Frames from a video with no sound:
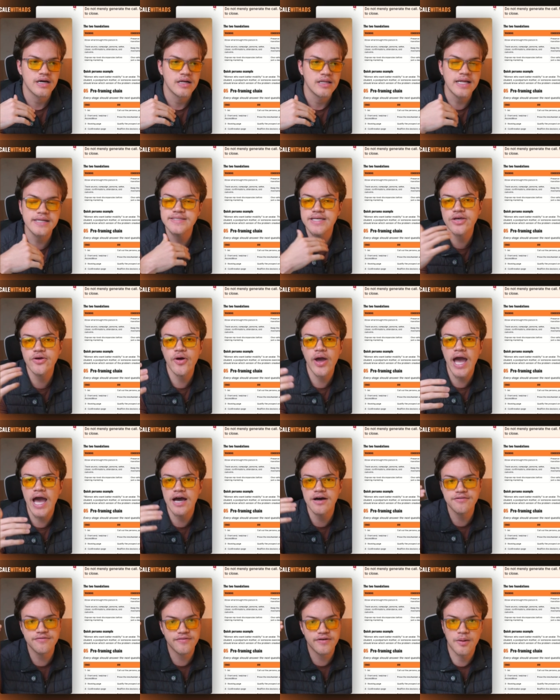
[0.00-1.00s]
Let's say you
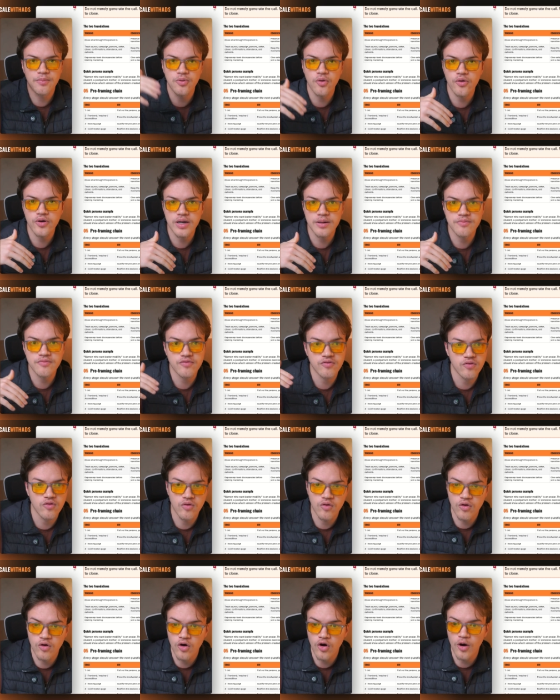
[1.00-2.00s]
have a program
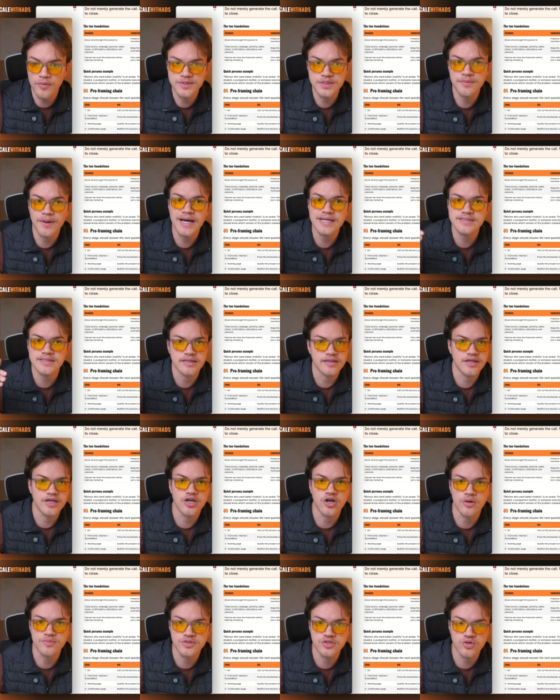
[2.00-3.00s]
for optimizing
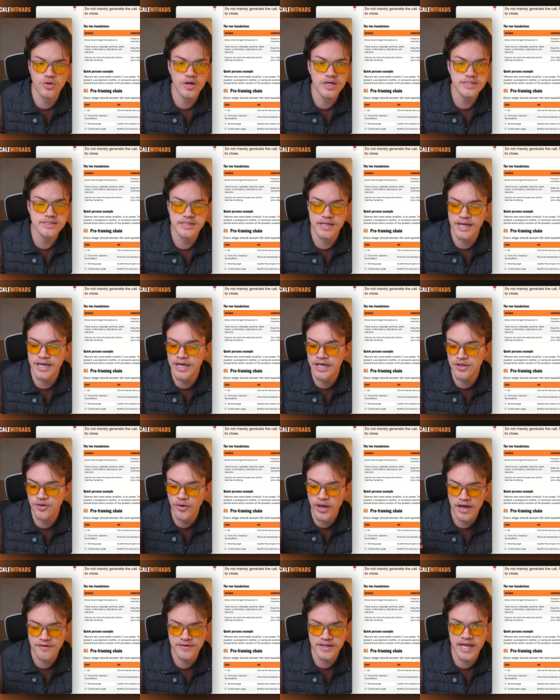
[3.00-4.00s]
e-com stores and you
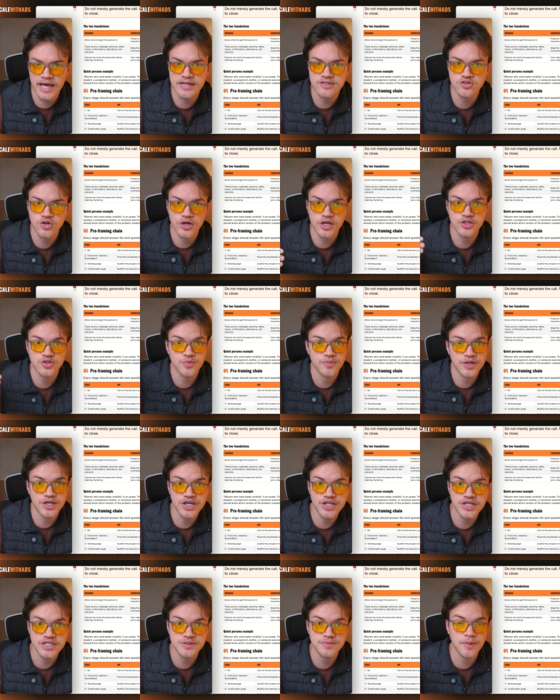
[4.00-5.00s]
have an ad talking to beginners,